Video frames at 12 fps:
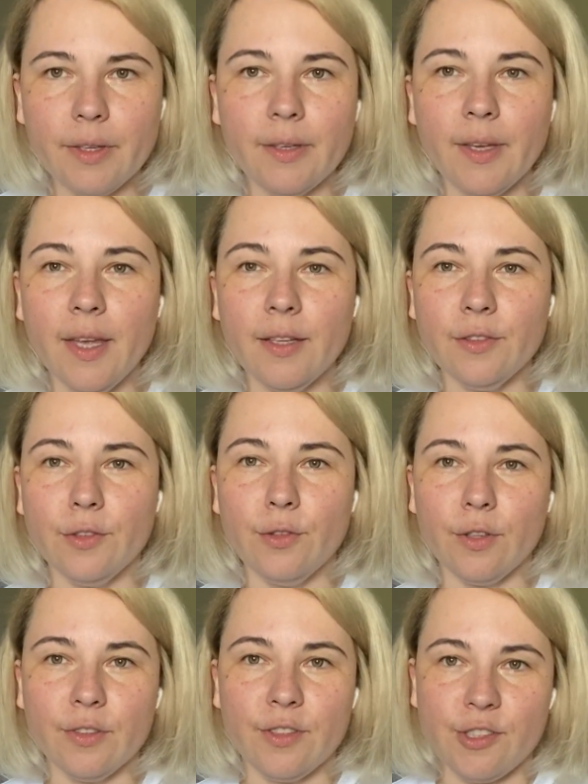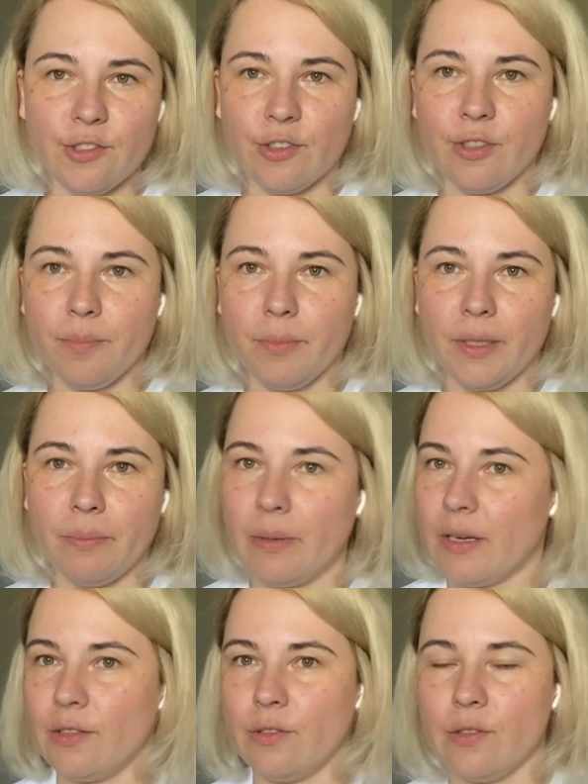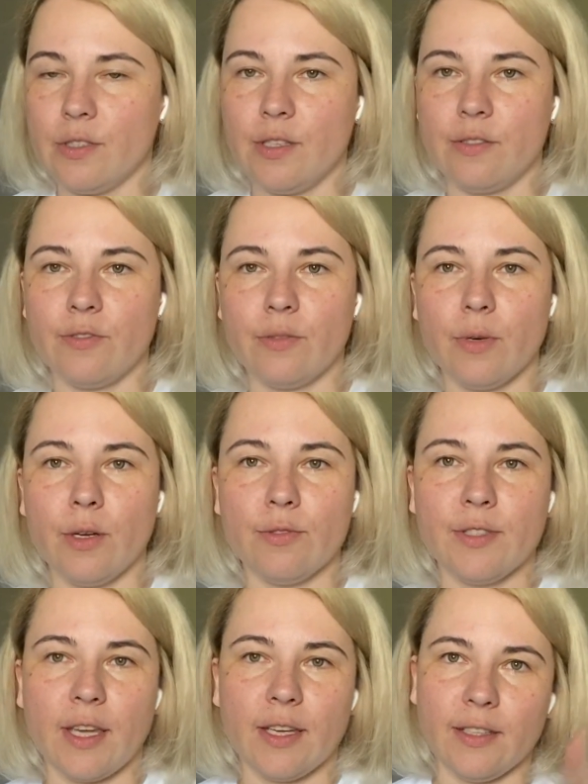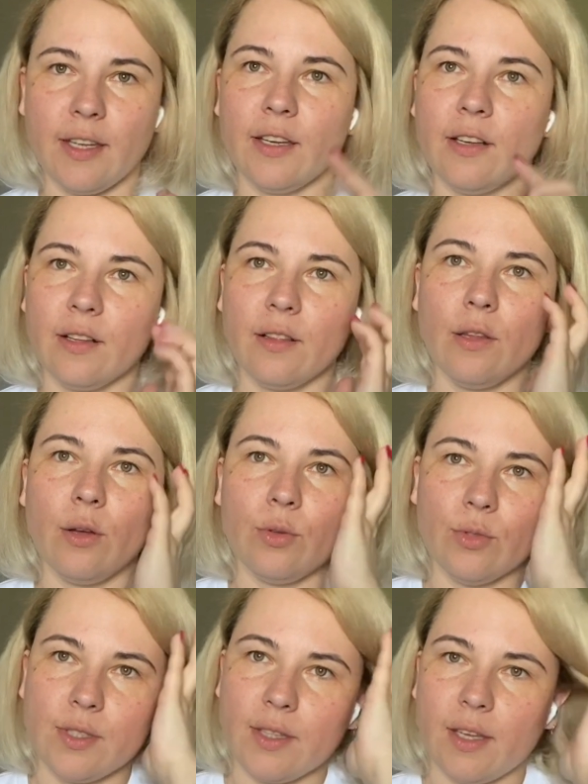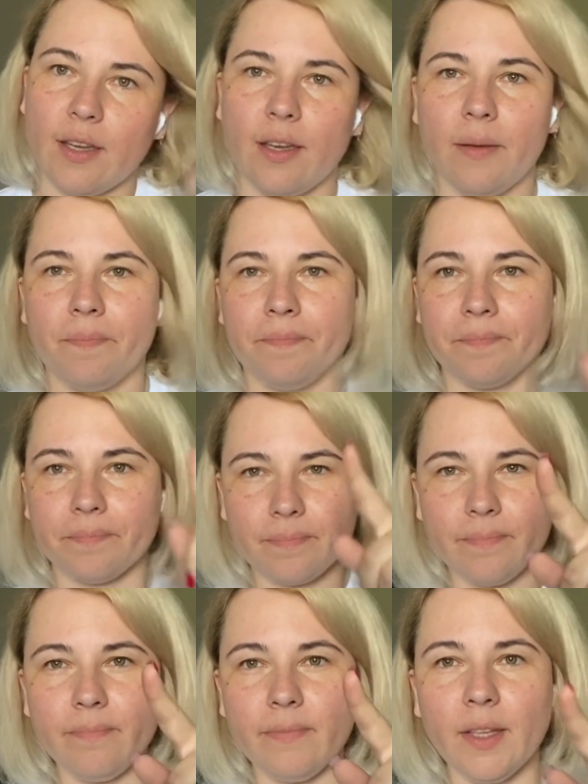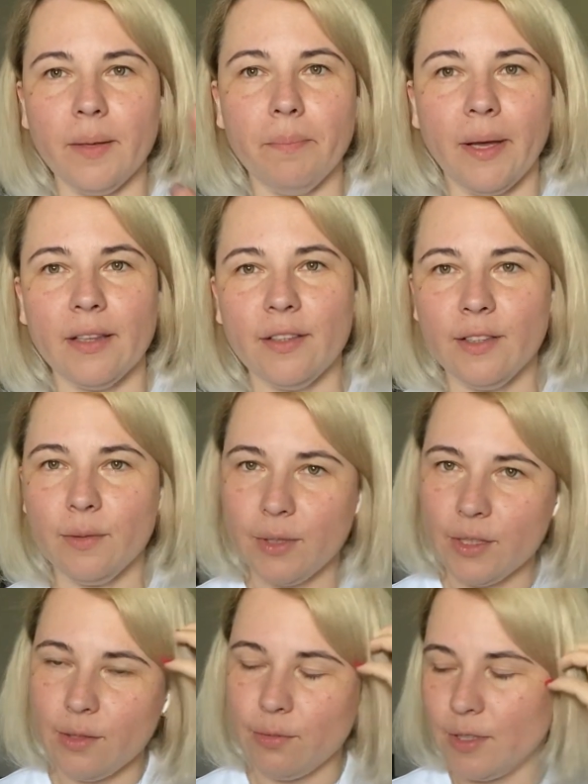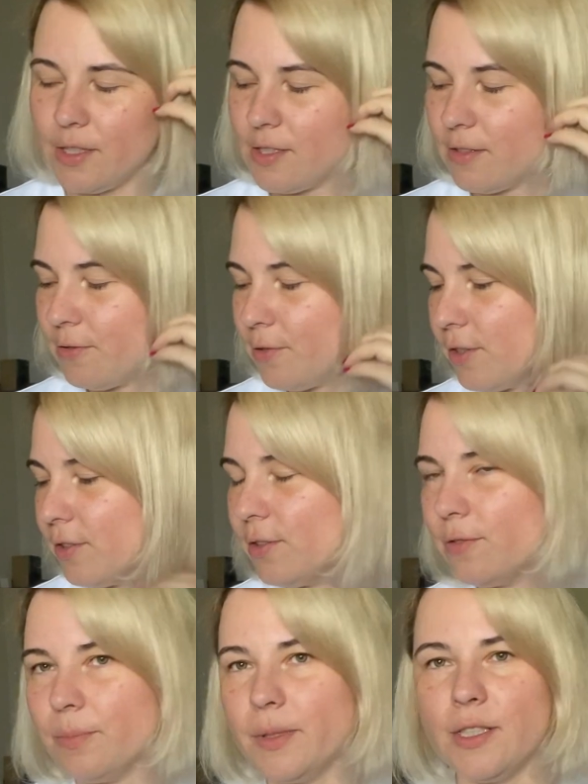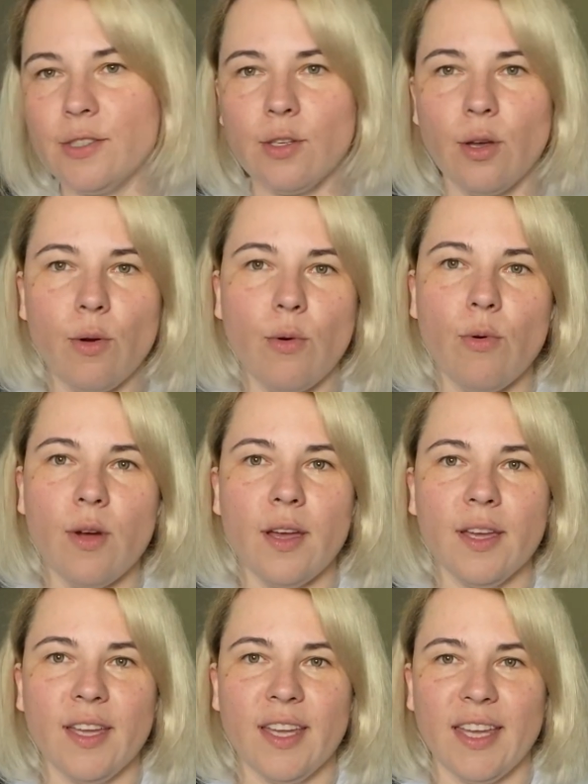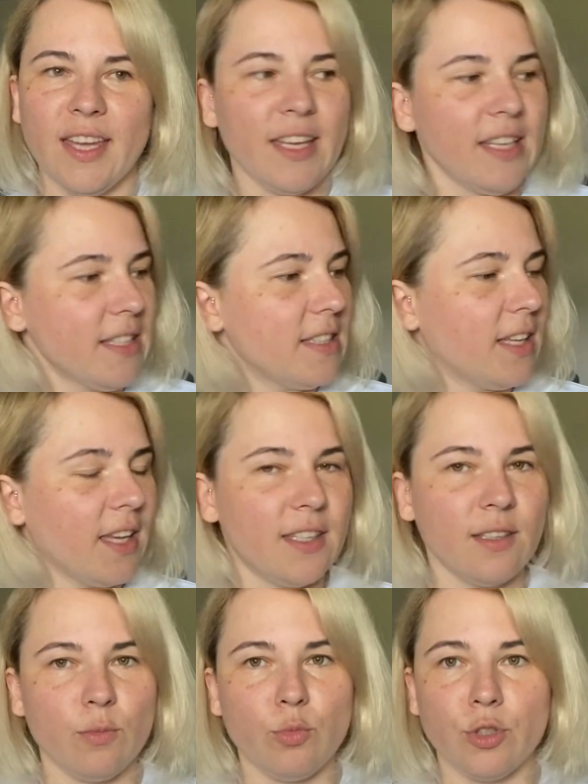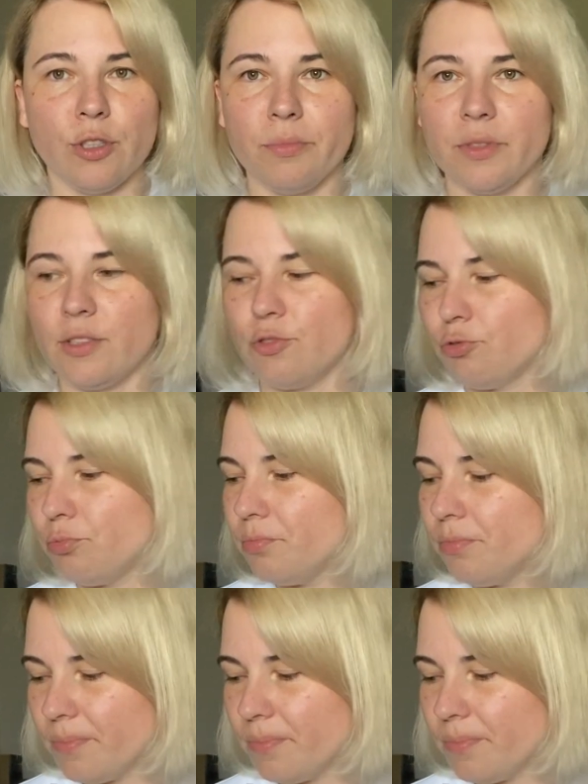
and don't disturb me by noises from outside. I closed the balcony window what is in front of me, so it's getting warm in the room.